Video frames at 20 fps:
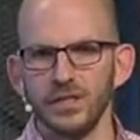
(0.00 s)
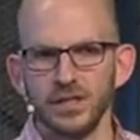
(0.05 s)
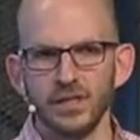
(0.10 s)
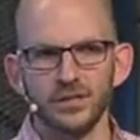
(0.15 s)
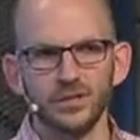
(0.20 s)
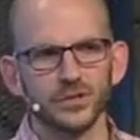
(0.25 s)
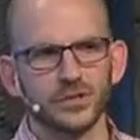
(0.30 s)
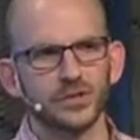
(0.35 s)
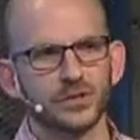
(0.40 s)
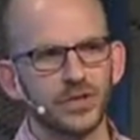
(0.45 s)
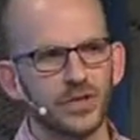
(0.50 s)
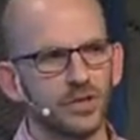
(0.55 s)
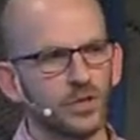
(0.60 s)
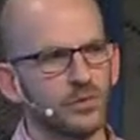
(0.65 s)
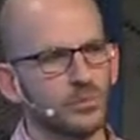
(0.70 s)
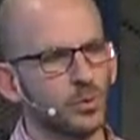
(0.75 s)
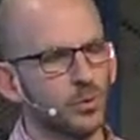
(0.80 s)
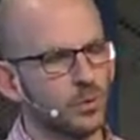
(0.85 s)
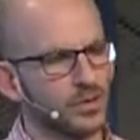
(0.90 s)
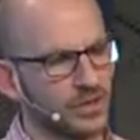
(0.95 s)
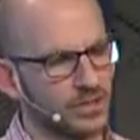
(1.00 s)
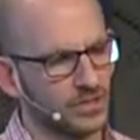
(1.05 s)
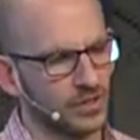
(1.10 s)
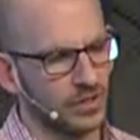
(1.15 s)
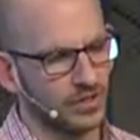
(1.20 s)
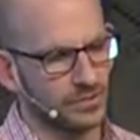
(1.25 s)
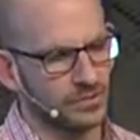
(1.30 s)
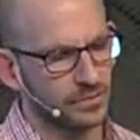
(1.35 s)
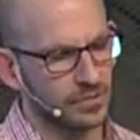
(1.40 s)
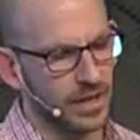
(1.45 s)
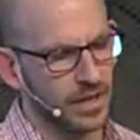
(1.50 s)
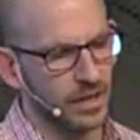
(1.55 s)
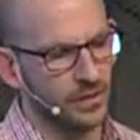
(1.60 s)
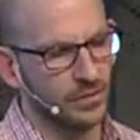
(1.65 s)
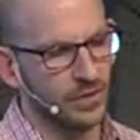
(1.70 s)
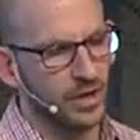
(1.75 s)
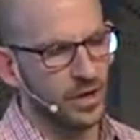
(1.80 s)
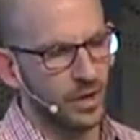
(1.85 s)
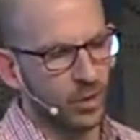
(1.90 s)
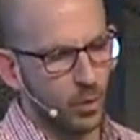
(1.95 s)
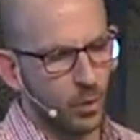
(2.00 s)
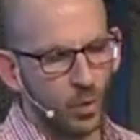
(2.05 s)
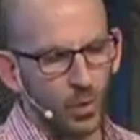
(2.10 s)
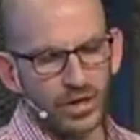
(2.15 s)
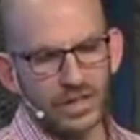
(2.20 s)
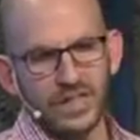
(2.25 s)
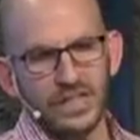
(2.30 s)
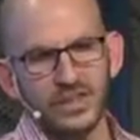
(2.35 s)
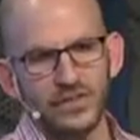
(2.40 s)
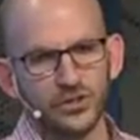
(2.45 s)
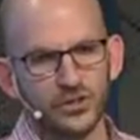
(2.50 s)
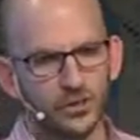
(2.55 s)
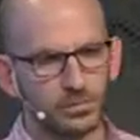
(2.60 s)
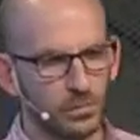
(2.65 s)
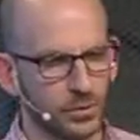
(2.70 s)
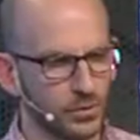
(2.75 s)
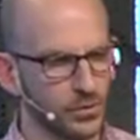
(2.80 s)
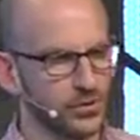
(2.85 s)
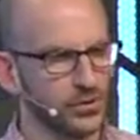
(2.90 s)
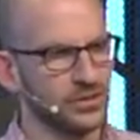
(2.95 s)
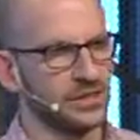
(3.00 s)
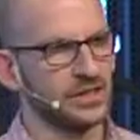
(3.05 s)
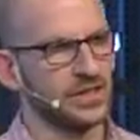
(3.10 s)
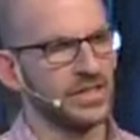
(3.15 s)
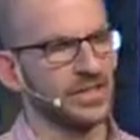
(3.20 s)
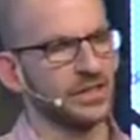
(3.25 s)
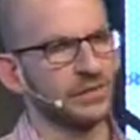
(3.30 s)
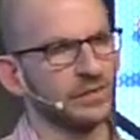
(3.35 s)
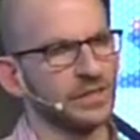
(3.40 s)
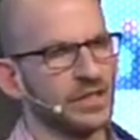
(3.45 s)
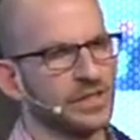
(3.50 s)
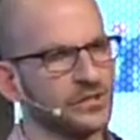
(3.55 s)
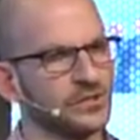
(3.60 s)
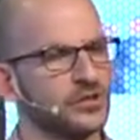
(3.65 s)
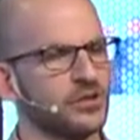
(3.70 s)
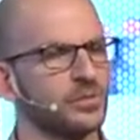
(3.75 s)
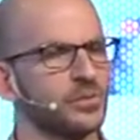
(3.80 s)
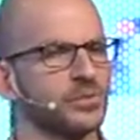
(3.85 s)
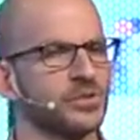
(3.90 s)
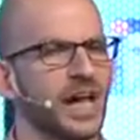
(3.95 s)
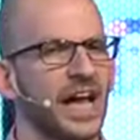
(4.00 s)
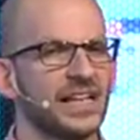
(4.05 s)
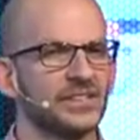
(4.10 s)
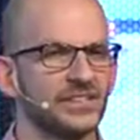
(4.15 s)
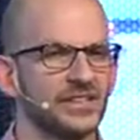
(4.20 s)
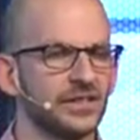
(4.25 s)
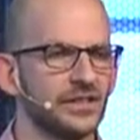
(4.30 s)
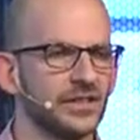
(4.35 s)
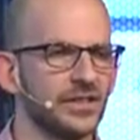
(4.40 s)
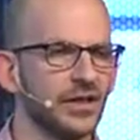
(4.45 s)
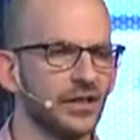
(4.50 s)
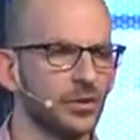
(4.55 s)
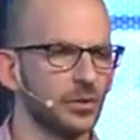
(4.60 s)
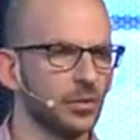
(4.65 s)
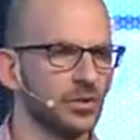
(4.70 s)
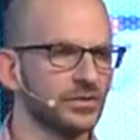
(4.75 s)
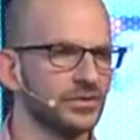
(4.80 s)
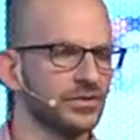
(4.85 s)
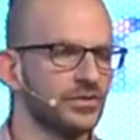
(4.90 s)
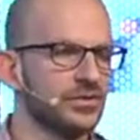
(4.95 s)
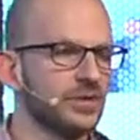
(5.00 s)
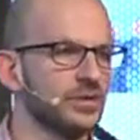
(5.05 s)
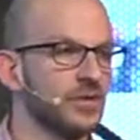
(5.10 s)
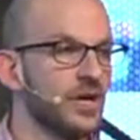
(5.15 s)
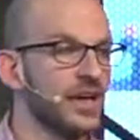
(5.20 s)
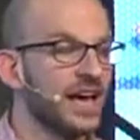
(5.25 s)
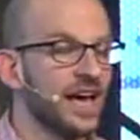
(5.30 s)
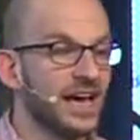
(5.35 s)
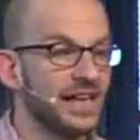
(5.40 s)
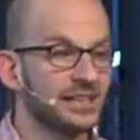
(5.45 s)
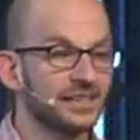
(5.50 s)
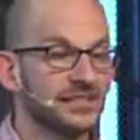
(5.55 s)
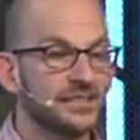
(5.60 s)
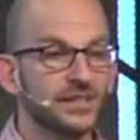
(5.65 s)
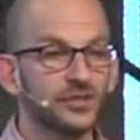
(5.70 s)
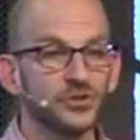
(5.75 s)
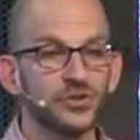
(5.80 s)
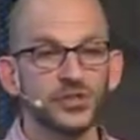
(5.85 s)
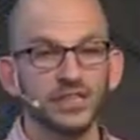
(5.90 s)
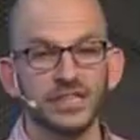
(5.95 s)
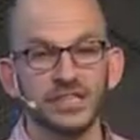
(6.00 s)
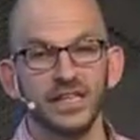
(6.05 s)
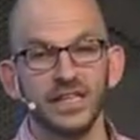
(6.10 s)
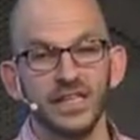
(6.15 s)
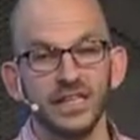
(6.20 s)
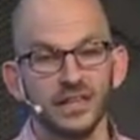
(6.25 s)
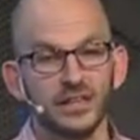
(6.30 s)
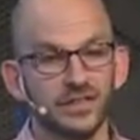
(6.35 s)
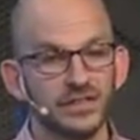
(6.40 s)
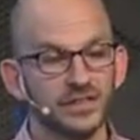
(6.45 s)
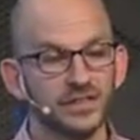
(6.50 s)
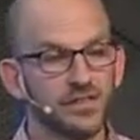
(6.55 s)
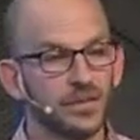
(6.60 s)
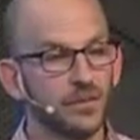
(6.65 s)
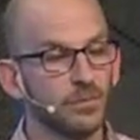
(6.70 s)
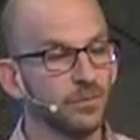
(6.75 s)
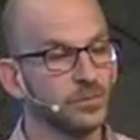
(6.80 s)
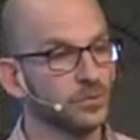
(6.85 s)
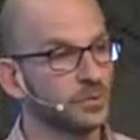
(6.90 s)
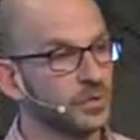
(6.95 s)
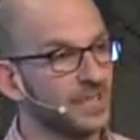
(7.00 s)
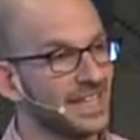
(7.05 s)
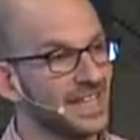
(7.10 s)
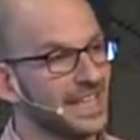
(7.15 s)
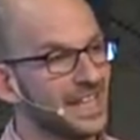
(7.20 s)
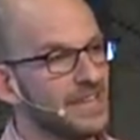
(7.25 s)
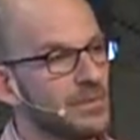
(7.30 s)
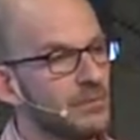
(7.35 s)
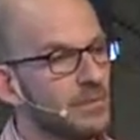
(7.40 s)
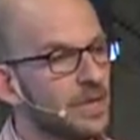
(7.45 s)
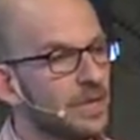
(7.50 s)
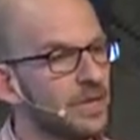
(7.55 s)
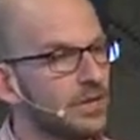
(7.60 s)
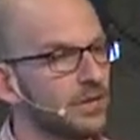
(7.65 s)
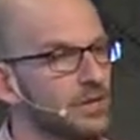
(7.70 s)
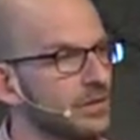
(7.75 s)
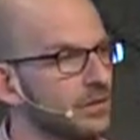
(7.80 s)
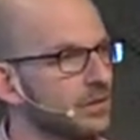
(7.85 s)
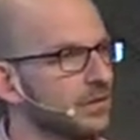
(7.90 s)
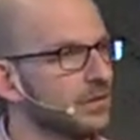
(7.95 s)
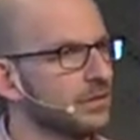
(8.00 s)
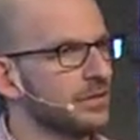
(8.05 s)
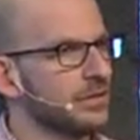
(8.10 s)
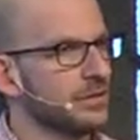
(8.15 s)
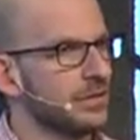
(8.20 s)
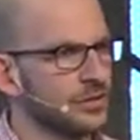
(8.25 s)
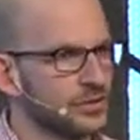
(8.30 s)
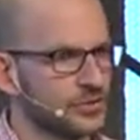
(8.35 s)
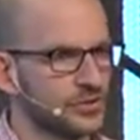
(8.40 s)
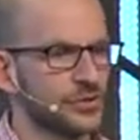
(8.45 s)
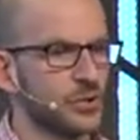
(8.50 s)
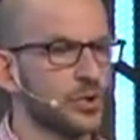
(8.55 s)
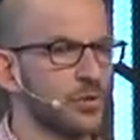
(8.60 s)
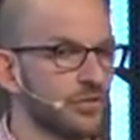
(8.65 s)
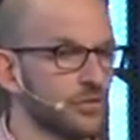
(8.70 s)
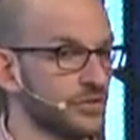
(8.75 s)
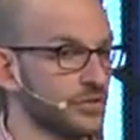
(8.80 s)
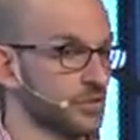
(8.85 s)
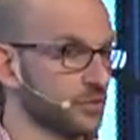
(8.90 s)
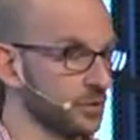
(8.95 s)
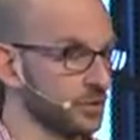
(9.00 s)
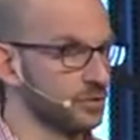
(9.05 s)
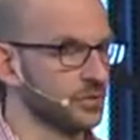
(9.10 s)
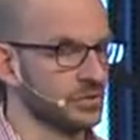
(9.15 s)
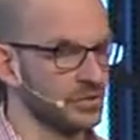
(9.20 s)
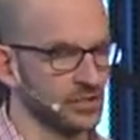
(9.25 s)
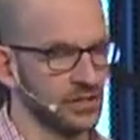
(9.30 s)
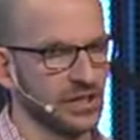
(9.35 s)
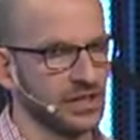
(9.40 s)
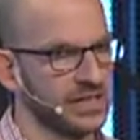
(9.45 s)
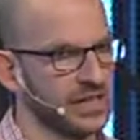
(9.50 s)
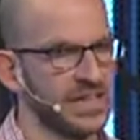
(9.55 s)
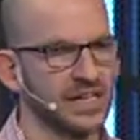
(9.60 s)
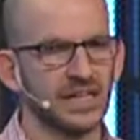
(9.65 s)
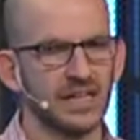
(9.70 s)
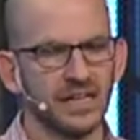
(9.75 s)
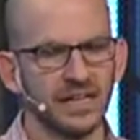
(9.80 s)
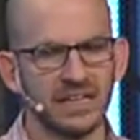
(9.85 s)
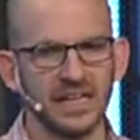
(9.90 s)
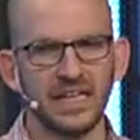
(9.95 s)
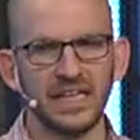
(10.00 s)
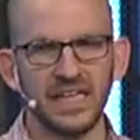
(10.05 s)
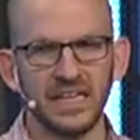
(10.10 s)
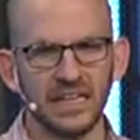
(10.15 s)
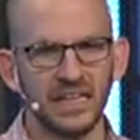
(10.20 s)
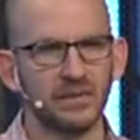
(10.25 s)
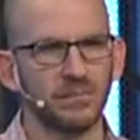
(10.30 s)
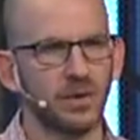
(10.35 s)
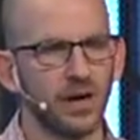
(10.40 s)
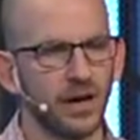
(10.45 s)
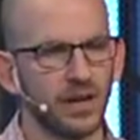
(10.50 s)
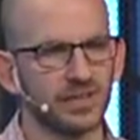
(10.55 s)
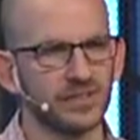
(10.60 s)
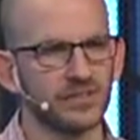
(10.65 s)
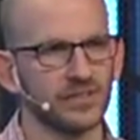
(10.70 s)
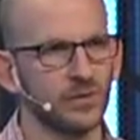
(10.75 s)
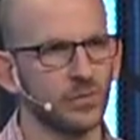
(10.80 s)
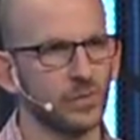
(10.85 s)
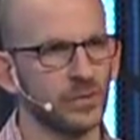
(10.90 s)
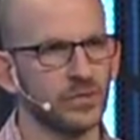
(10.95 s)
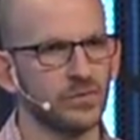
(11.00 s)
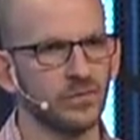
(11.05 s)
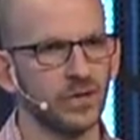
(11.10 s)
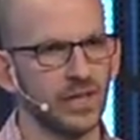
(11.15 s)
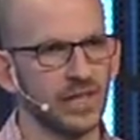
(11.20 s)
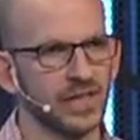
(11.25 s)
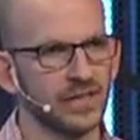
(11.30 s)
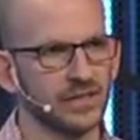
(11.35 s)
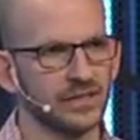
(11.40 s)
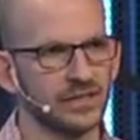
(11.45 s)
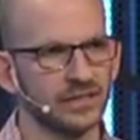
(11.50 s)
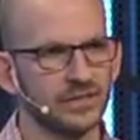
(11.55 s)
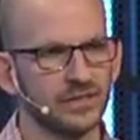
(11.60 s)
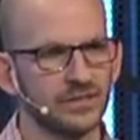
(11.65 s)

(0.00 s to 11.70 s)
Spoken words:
in the Trello board that talked about what each person in the relationship was asking the other one to do. And essentially, these couples would email the service, which was an inbox that we ran.